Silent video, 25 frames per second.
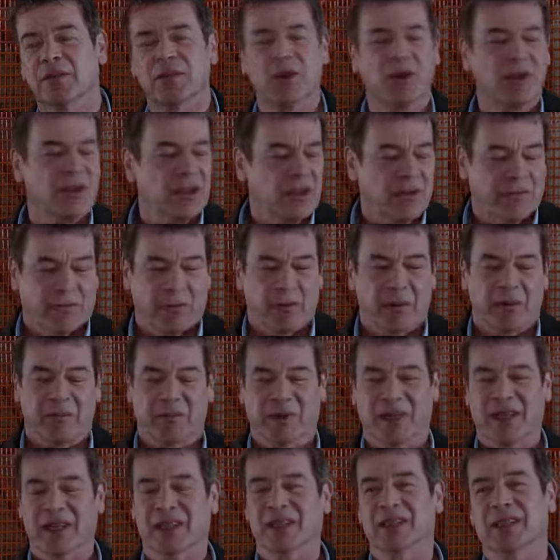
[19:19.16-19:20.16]
I've got enough on my
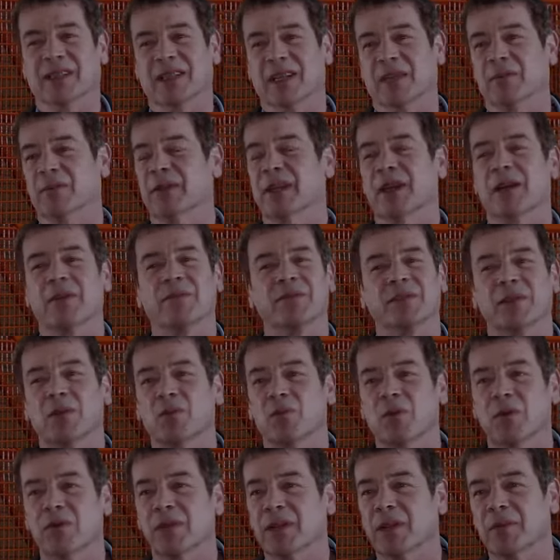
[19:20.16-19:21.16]
plate today without having
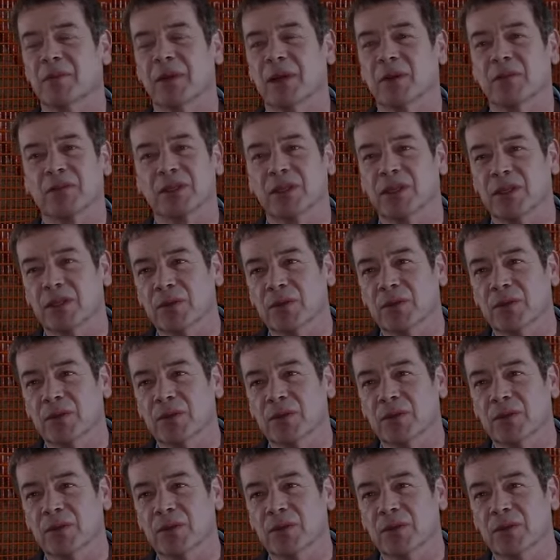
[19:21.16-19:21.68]
to worry about